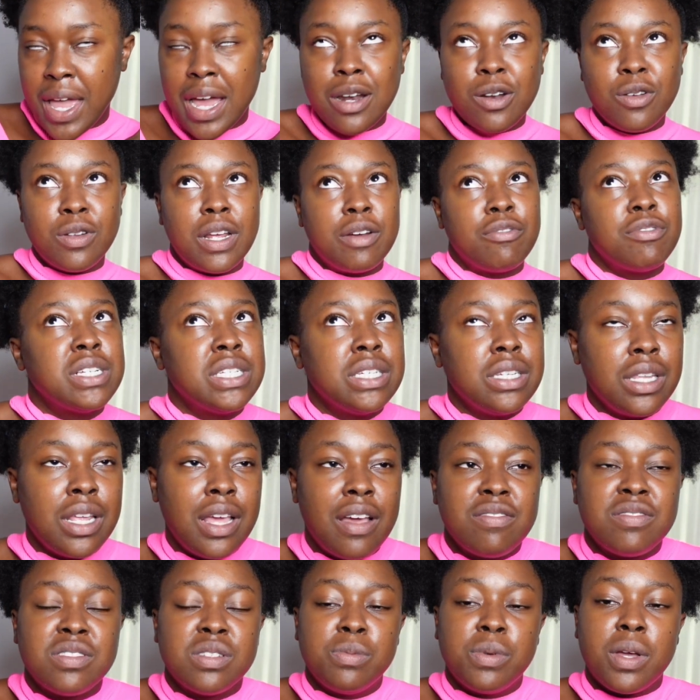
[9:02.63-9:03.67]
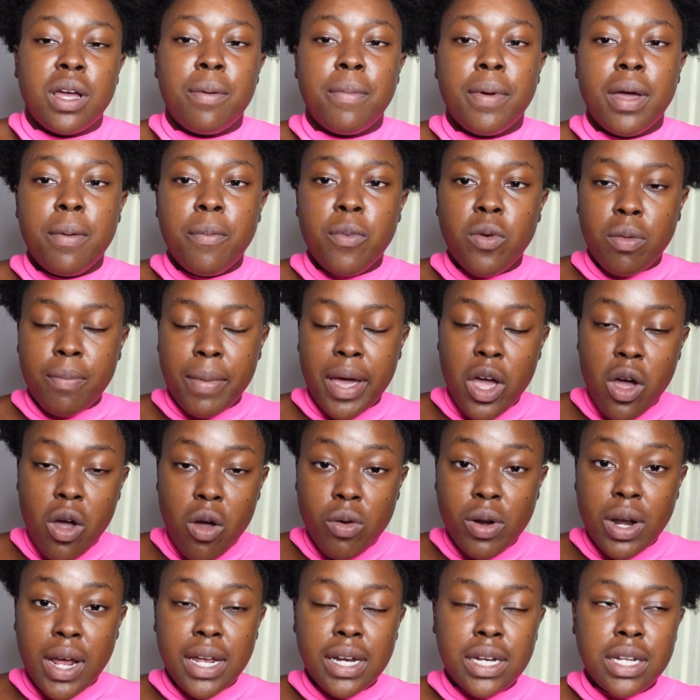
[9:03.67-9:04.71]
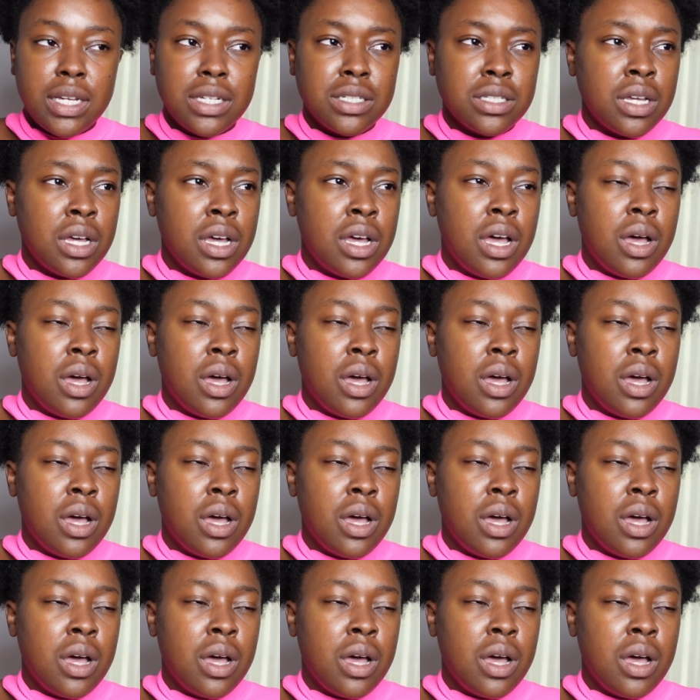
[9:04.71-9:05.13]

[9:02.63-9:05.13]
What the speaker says: I know that recently I've just been coming up with my own ideas.